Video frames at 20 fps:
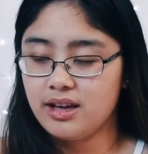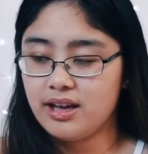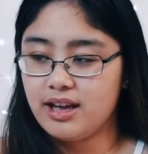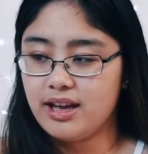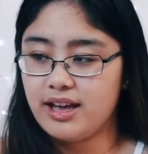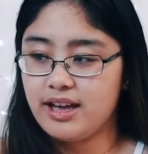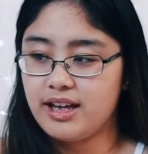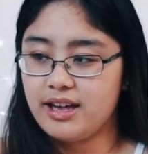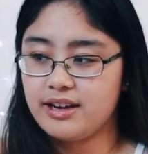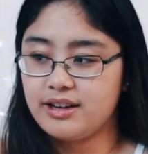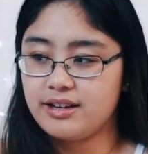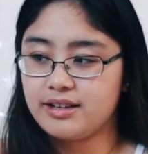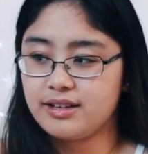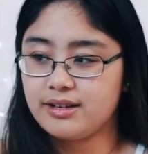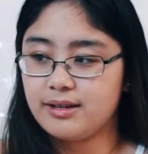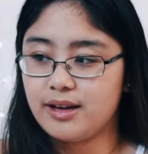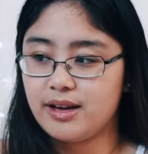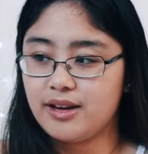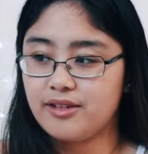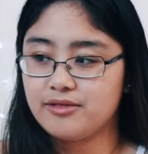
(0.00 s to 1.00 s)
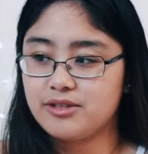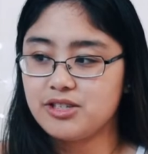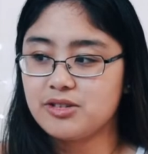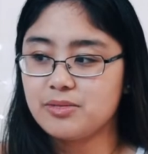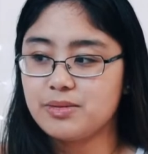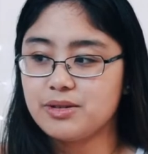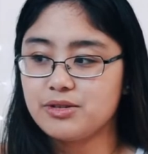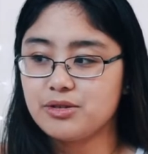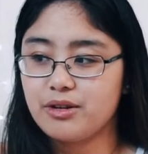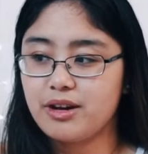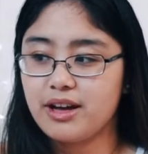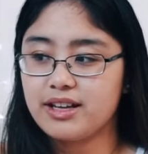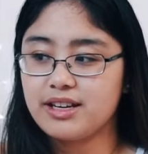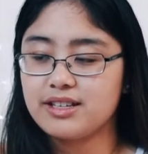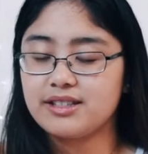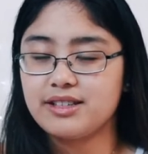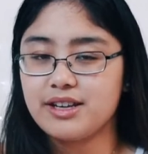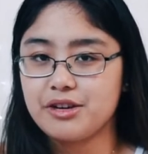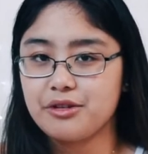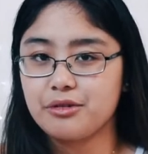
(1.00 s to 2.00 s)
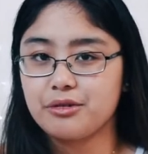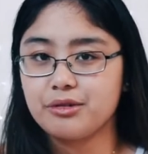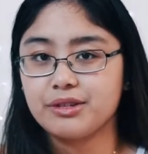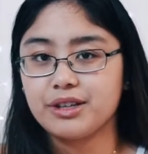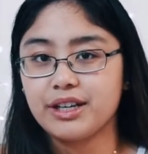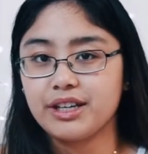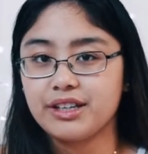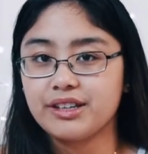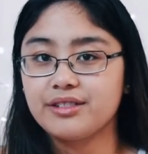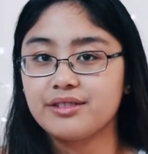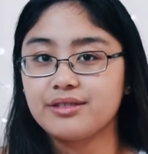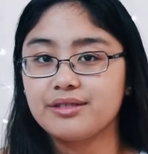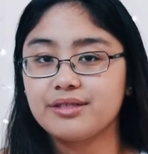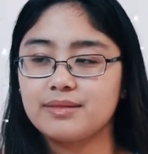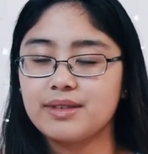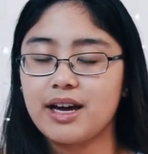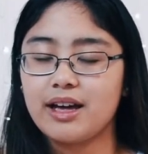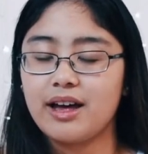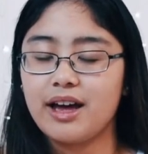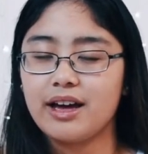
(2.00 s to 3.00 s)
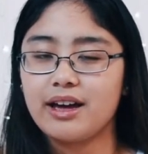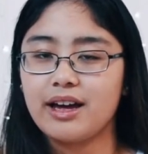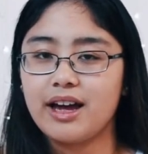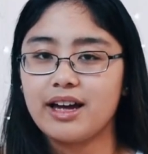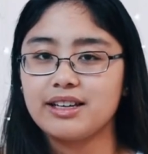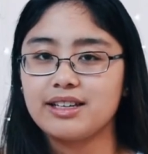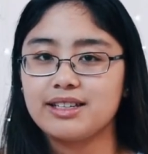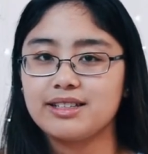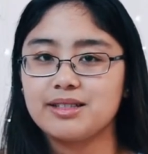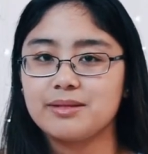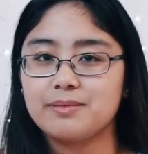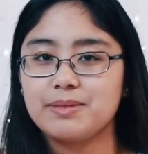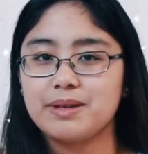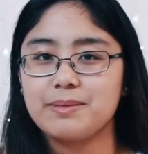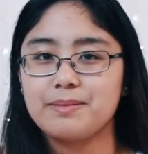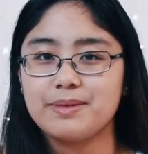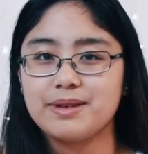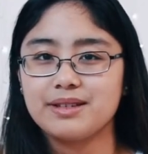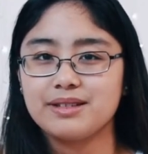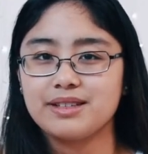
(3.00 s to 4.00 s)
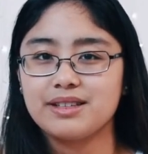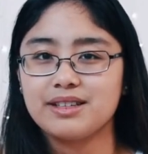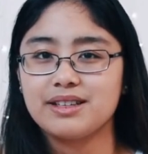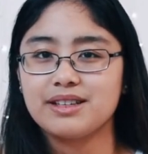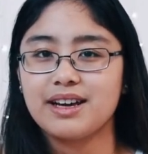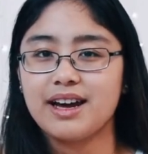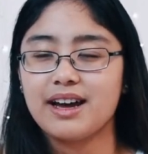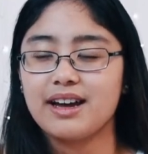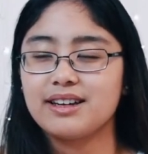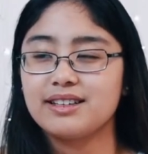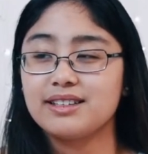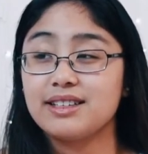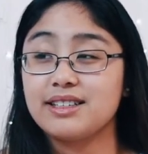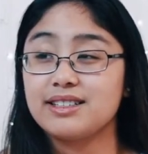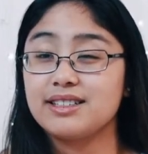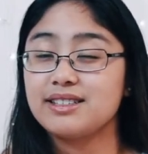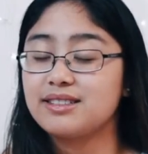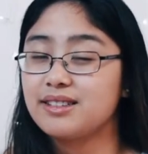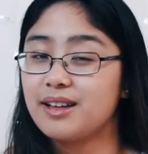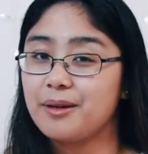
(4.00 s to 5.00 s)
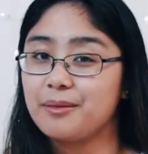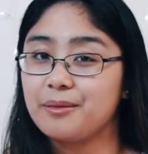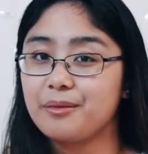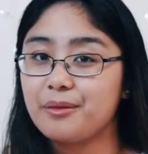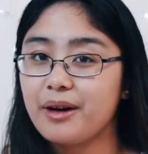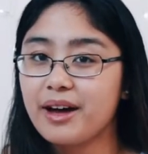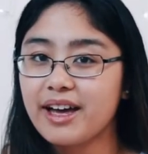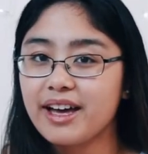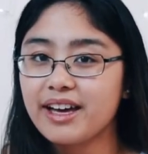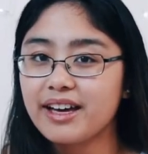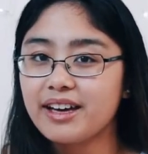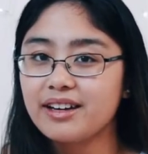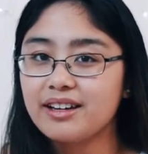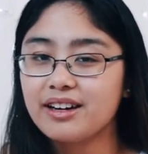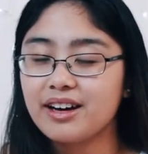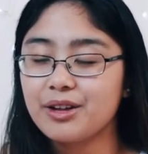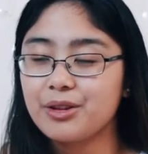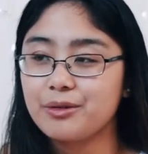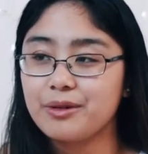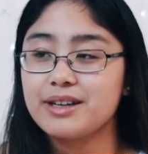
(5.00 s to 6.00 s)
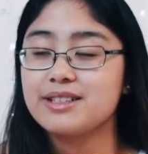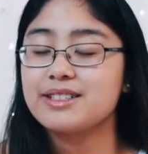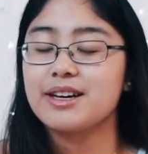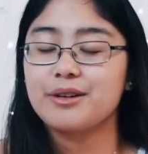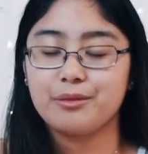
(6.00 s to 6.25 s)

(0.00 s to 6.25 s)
and I've just been trying to stay creative. I need to be busy in some way, otherwise I